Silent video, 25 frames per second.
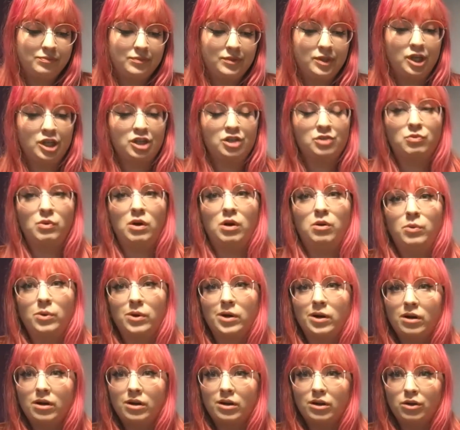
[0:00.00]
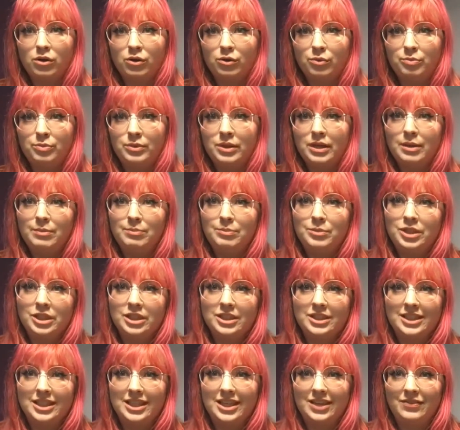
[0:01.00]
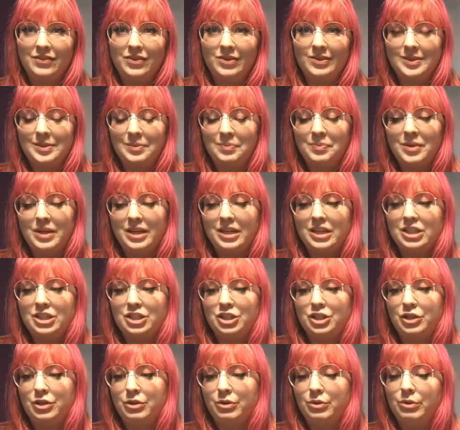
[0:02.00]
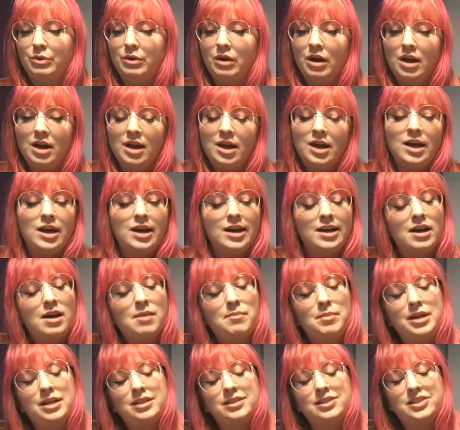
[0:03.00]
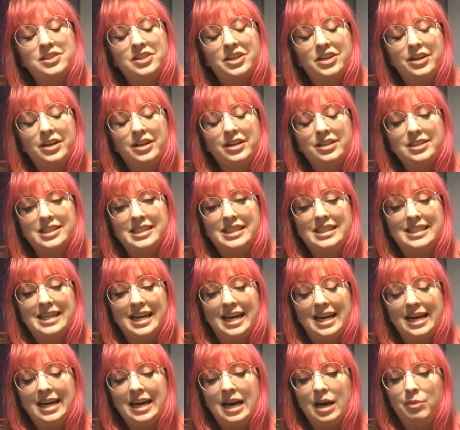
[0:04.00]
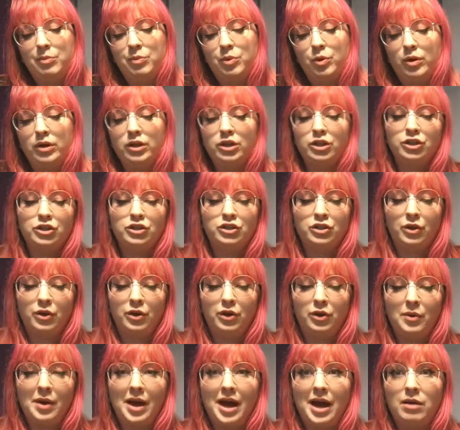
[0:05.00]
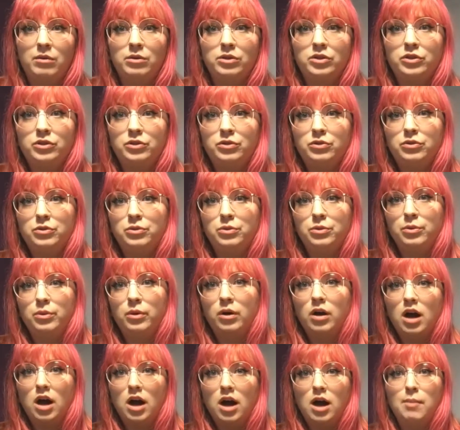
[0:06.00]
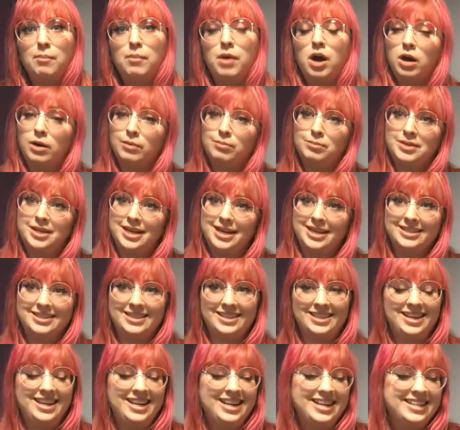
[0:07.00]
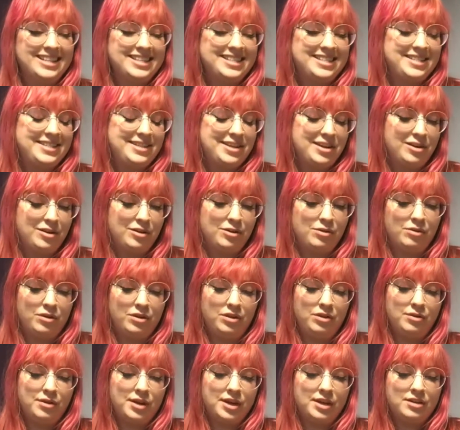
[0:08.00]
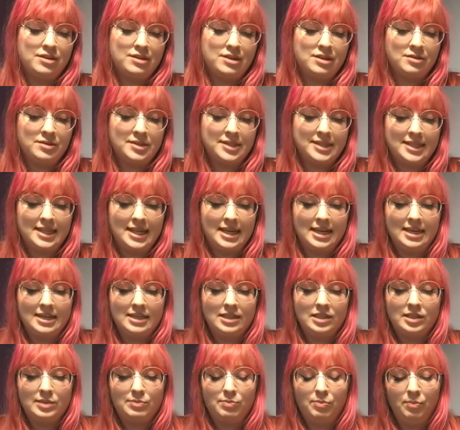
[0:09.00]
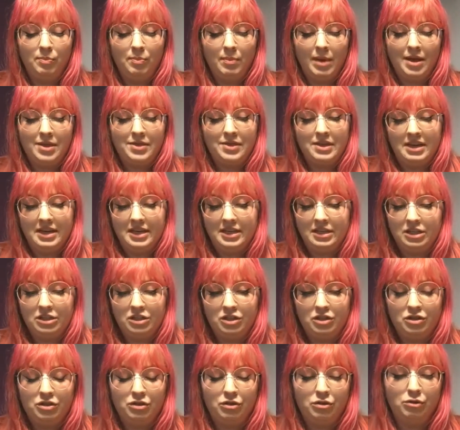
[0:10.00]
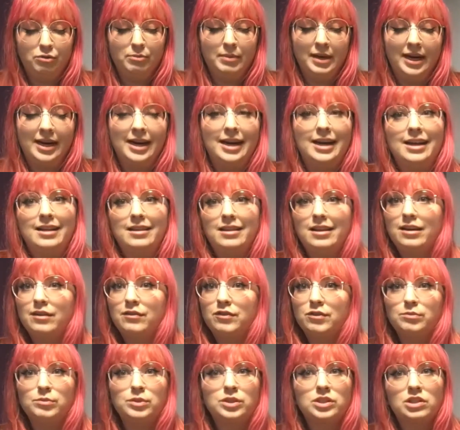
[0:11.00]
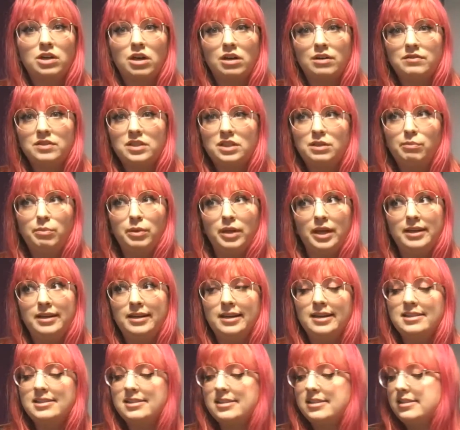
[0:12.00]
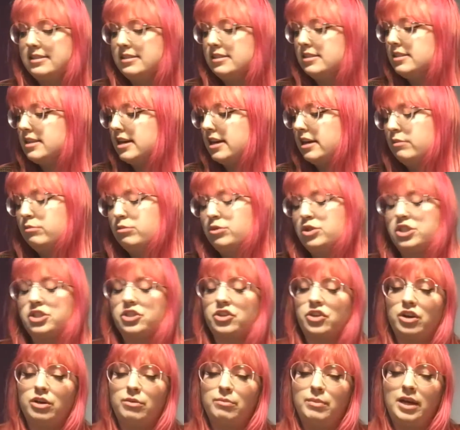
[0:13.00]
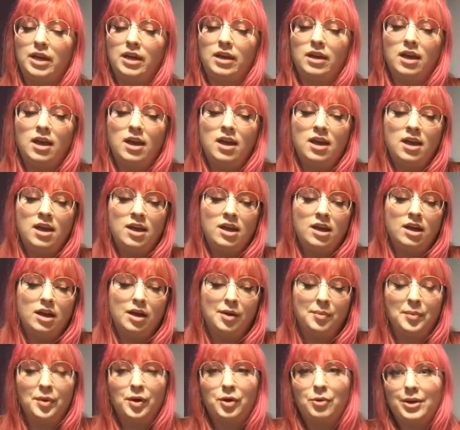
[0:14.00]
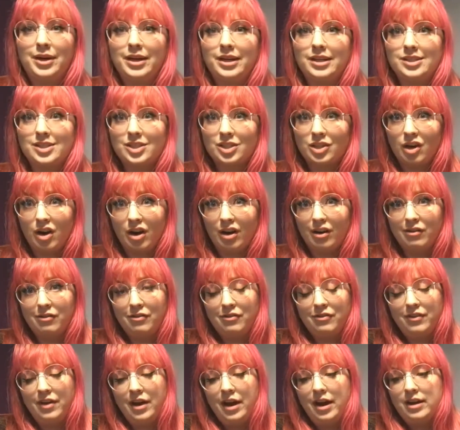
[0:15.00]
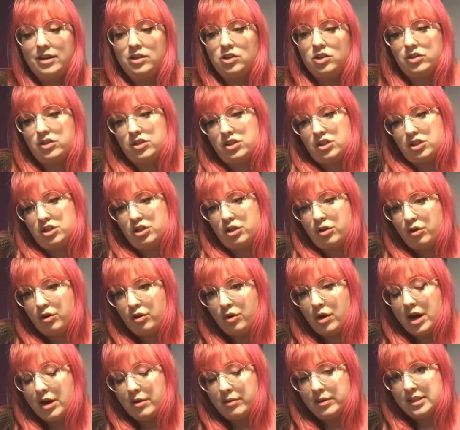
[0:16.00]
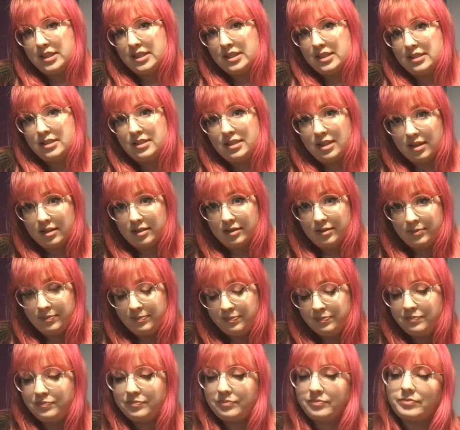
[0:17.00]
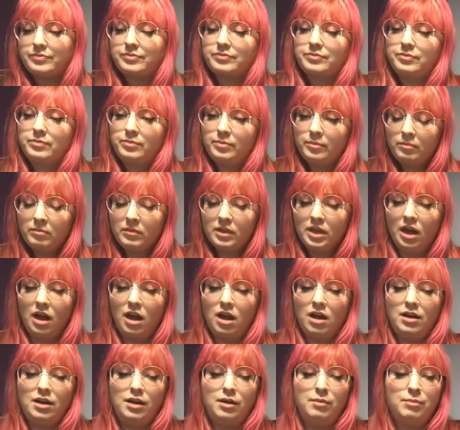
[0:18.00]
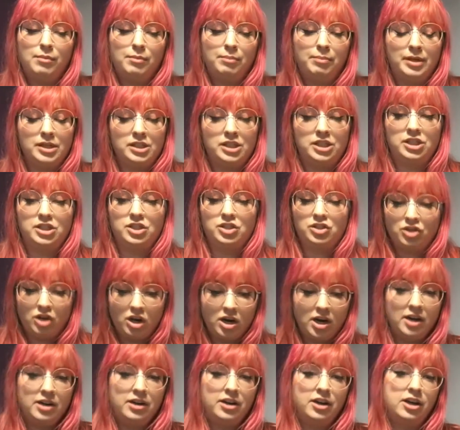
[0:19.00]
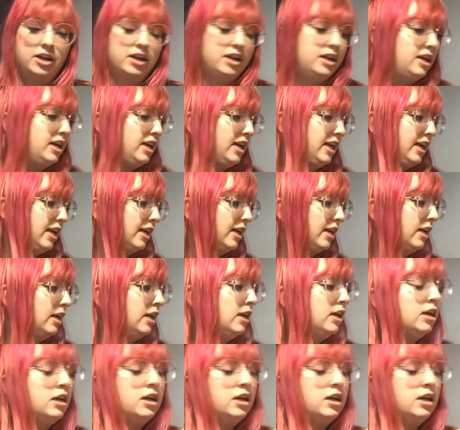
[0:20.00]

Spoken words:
just while we're all cooped up, just to give you something to do. And starting today I'm going to show you how to arm knit. So you can use this method to make anything from scarves to blankets. Today I'm just going to make a quick scarf just to show you how it's done. But to start you're going to need